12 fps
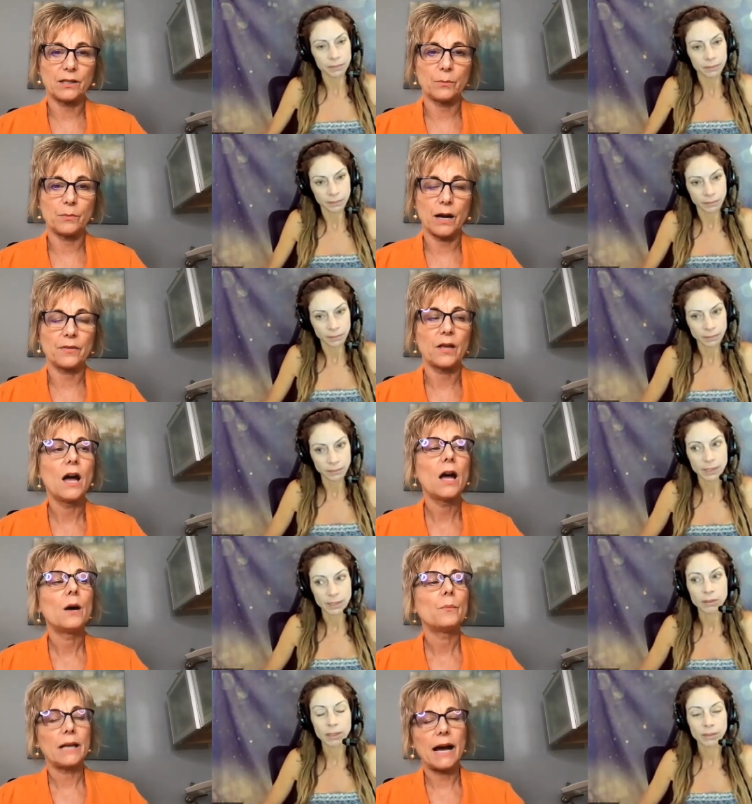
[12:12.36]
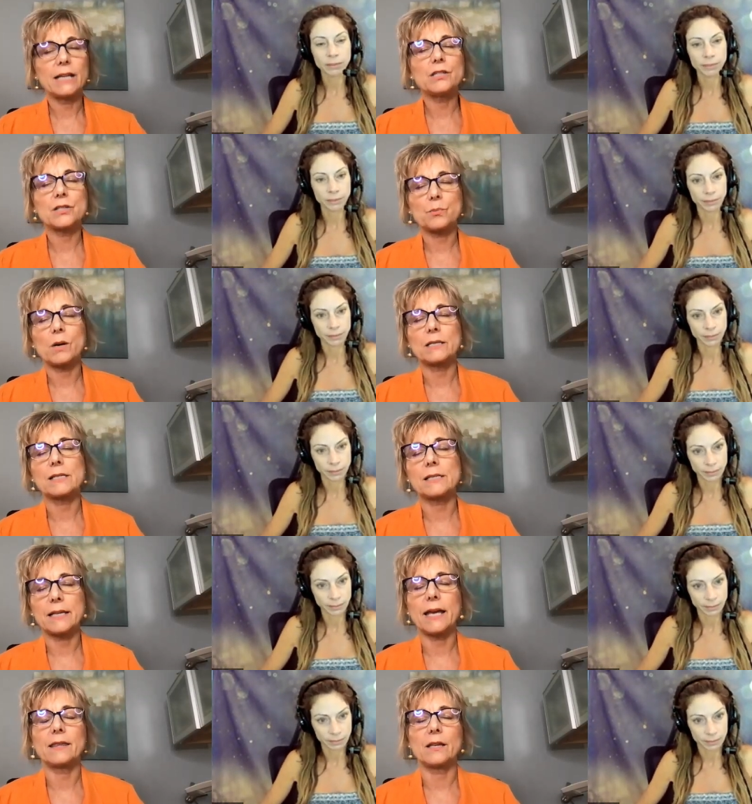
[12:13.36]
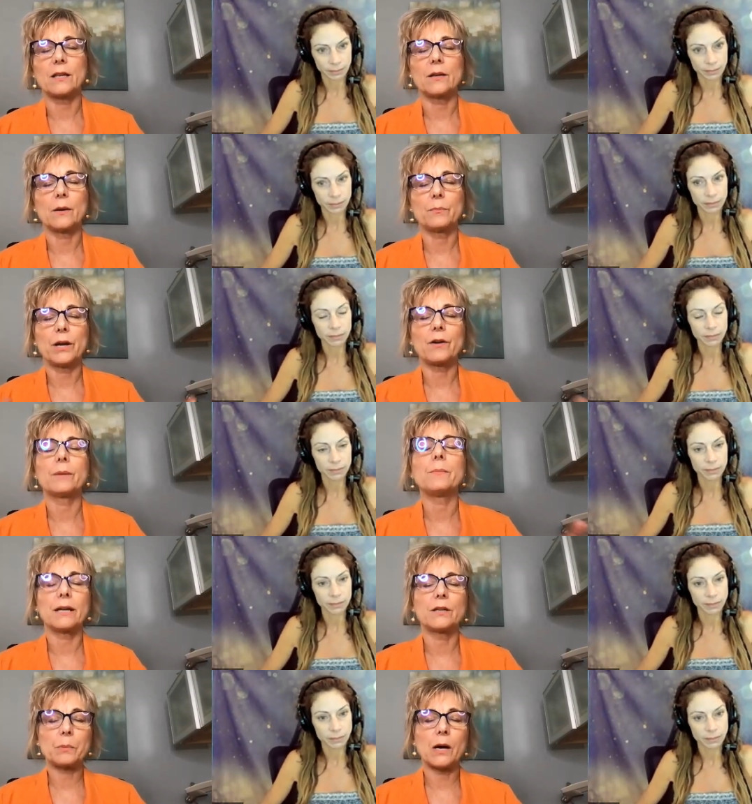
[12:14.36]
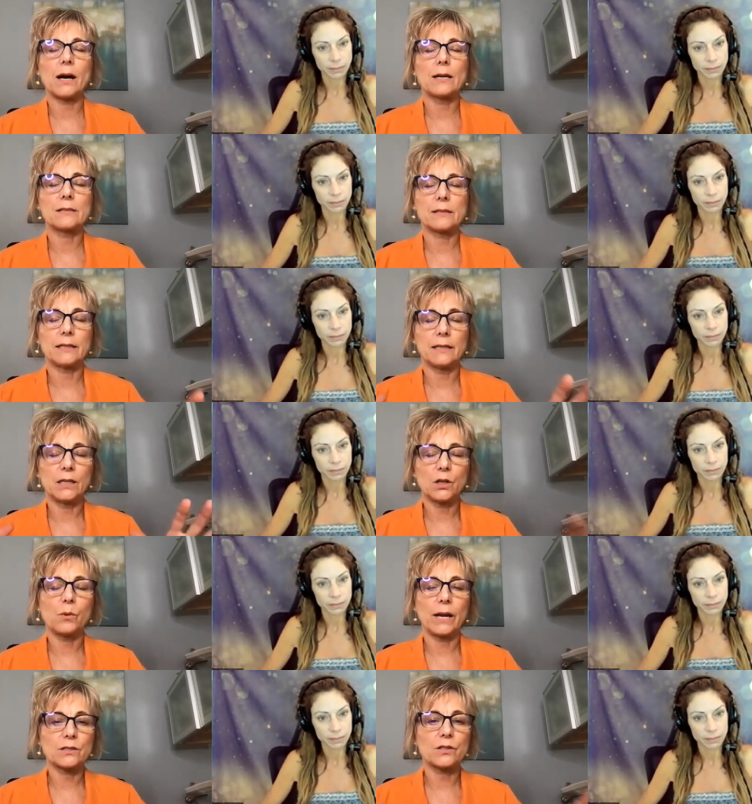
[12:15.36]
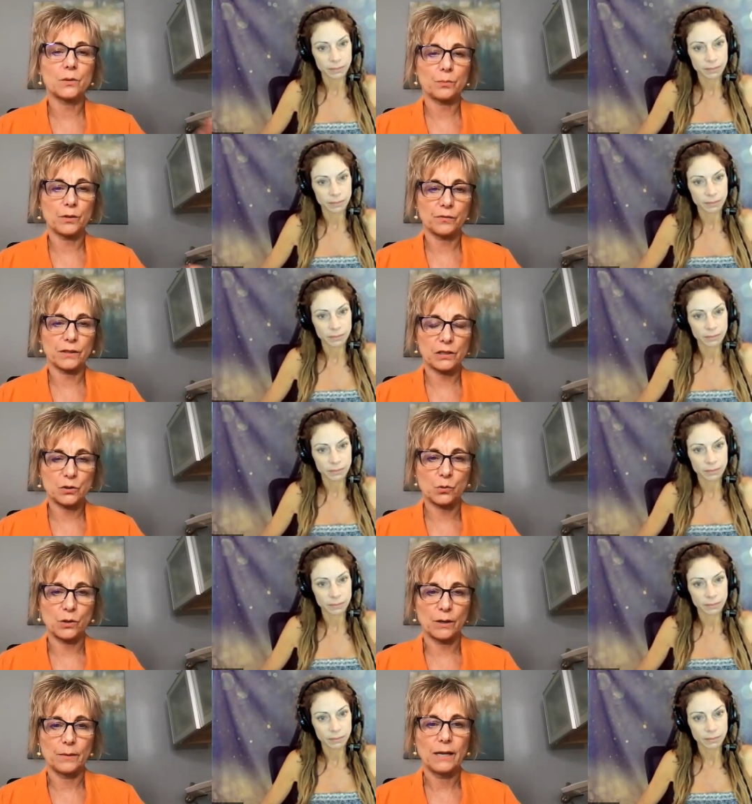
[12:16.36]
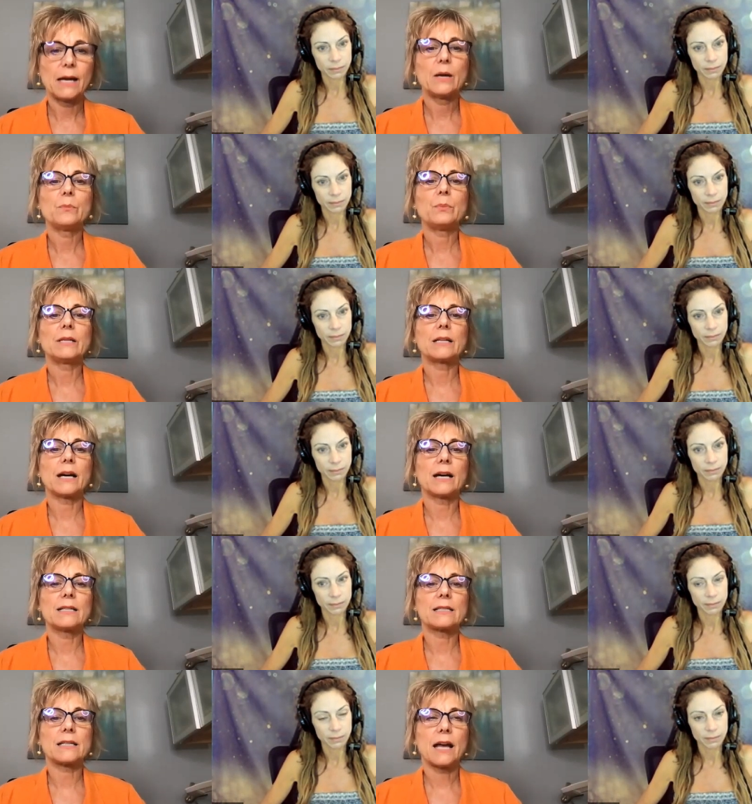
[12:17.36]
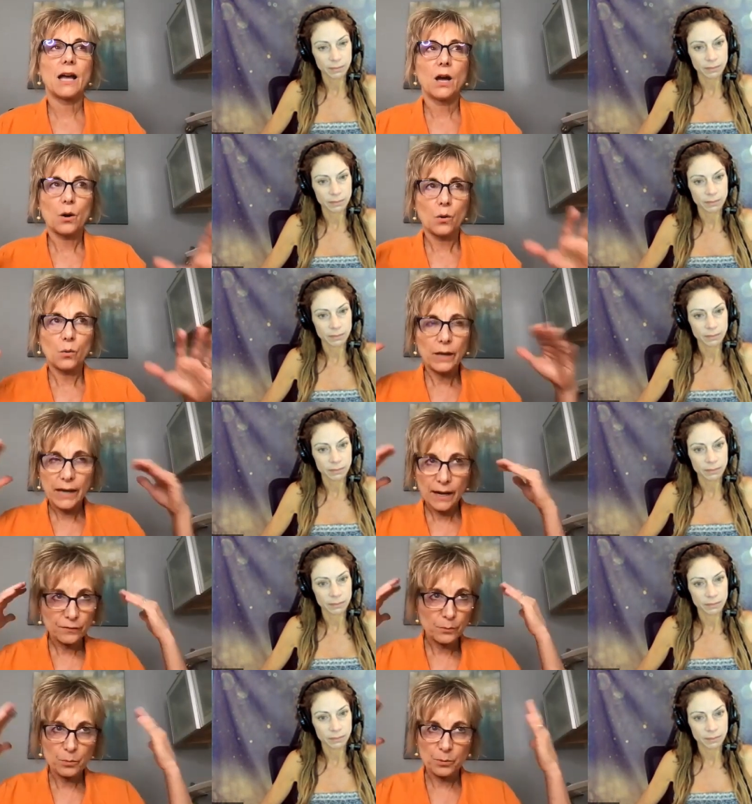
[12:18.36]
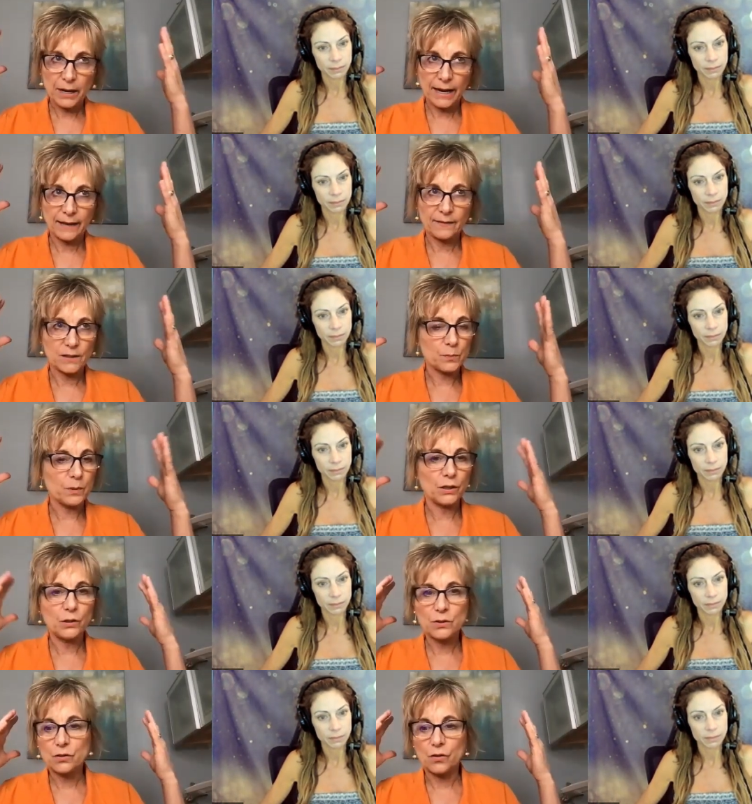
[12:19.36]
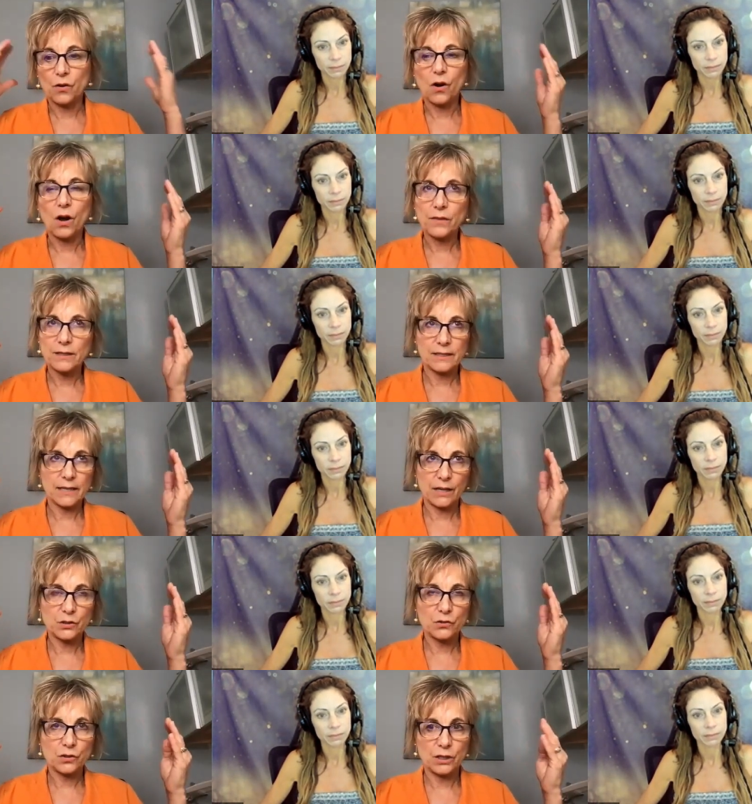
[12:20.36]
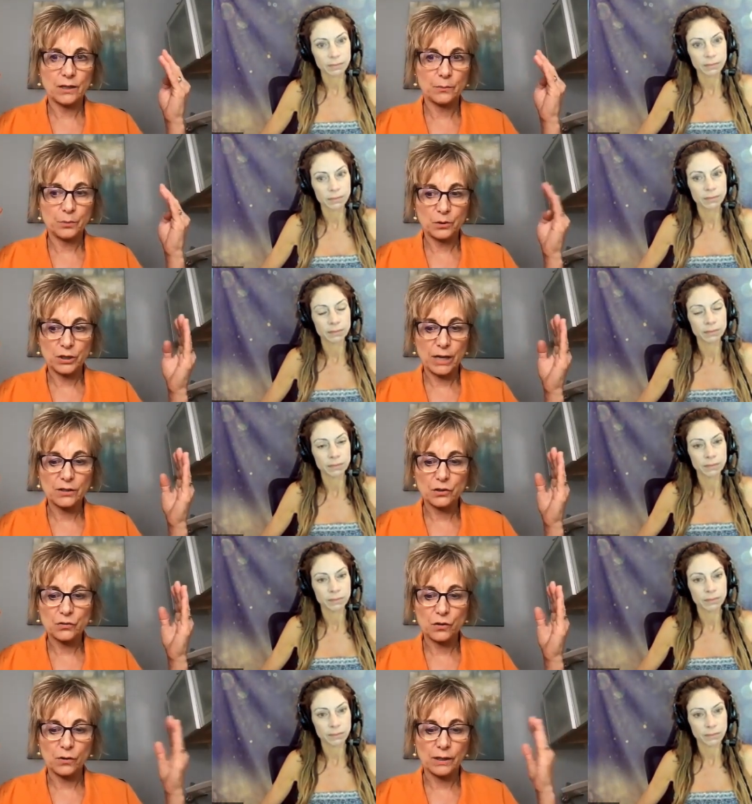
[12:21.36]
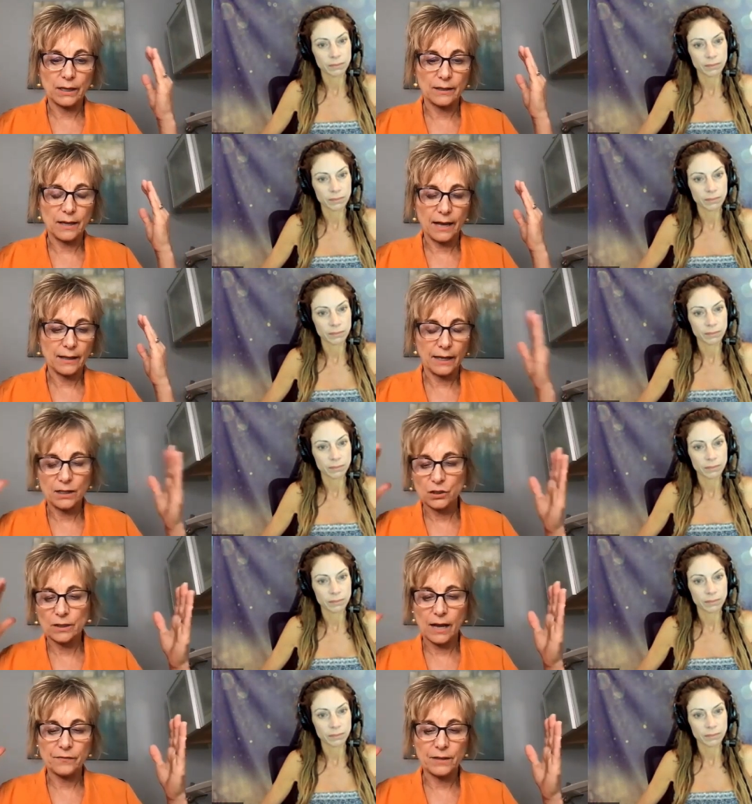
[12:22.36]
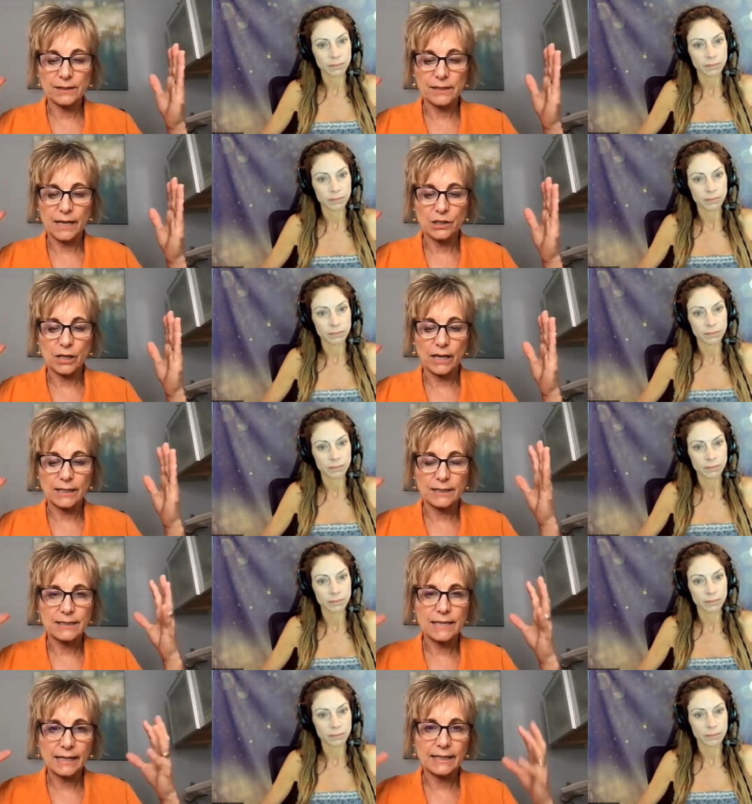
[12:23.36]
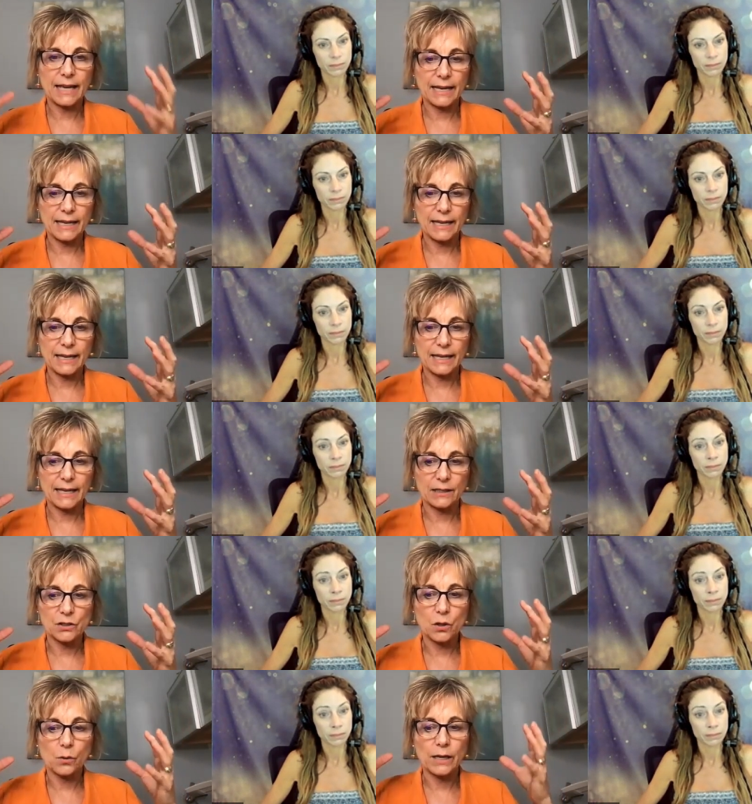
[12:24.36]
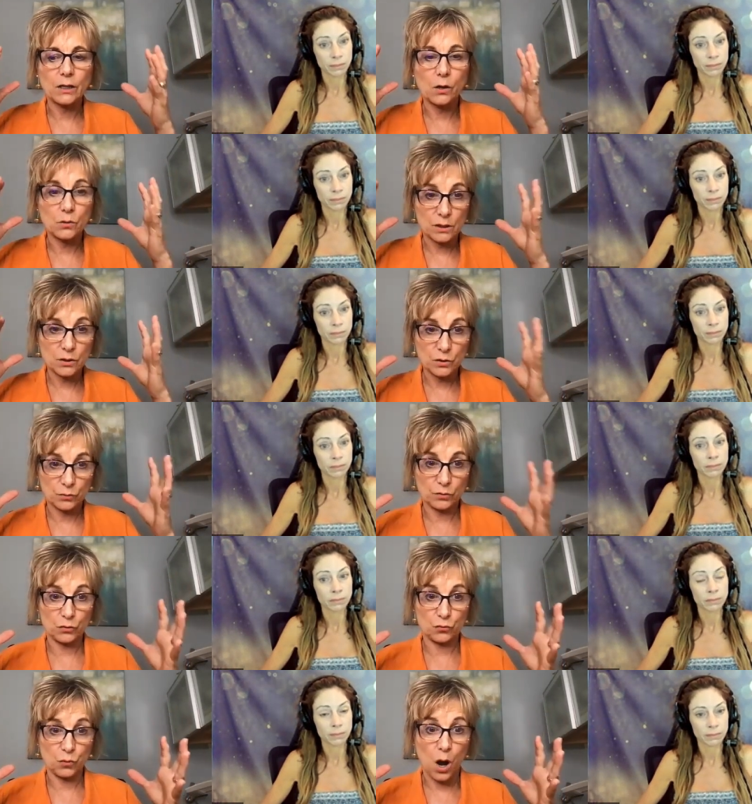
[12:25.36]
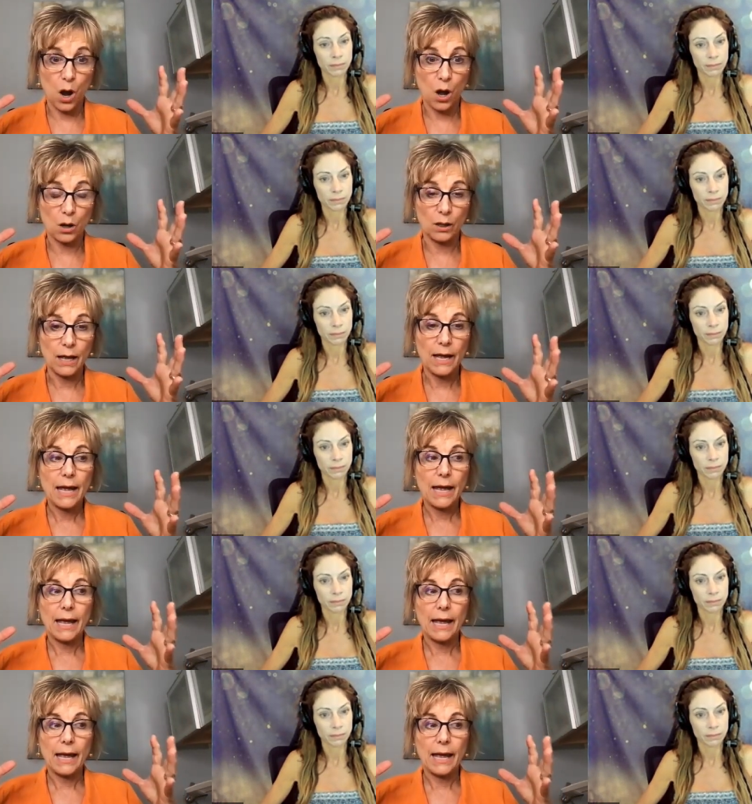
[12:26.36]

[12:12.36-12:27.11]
Speaker 1: in a month okay. but i just want to say that perimenopause equates to the perfect storm because we have a brain that's been used to all this estrogen and progesterone and LH and FSH, and it's not getting it. So it goes into withdrawal.